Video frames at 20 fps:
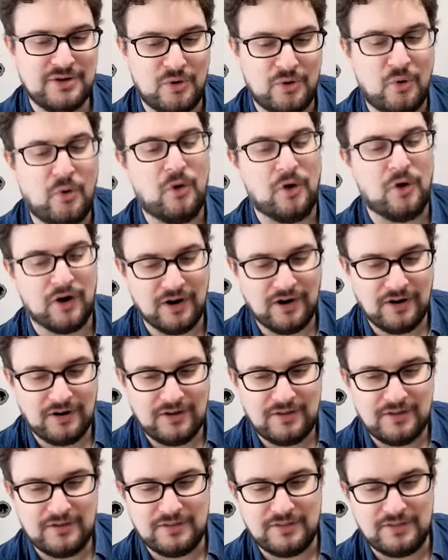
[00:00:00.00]
Or
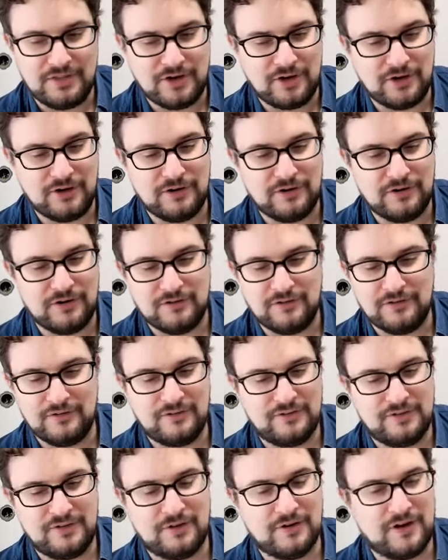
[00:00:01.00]

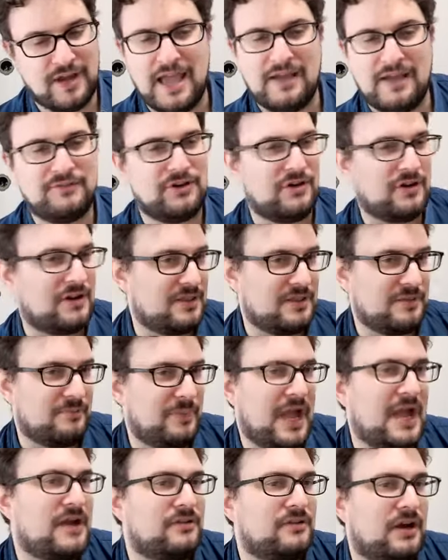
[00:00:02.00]
they're have it on in the
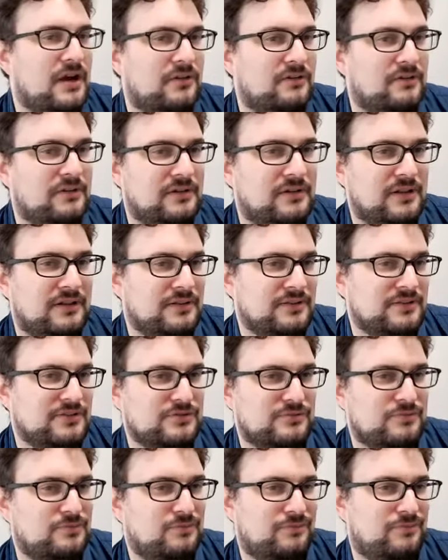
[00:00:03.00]
background and they're
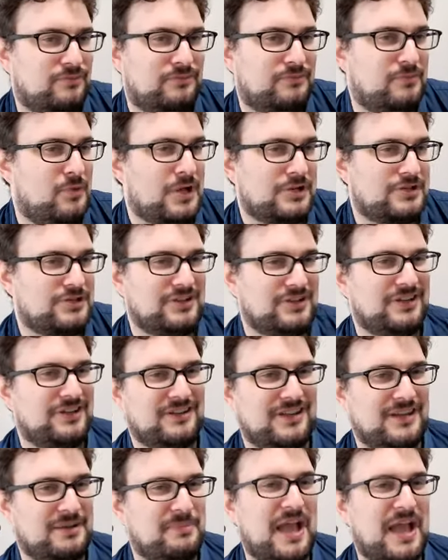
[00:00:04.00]
just watching it
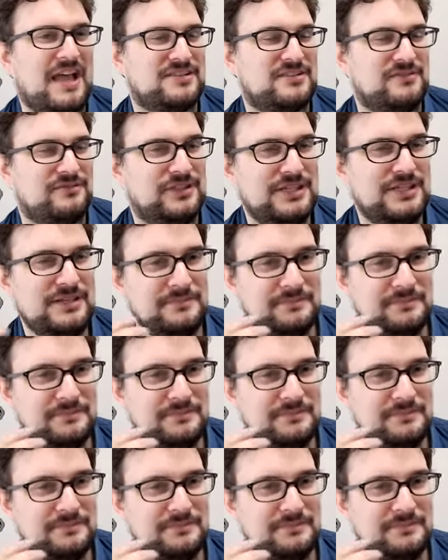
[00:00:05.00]
like passively.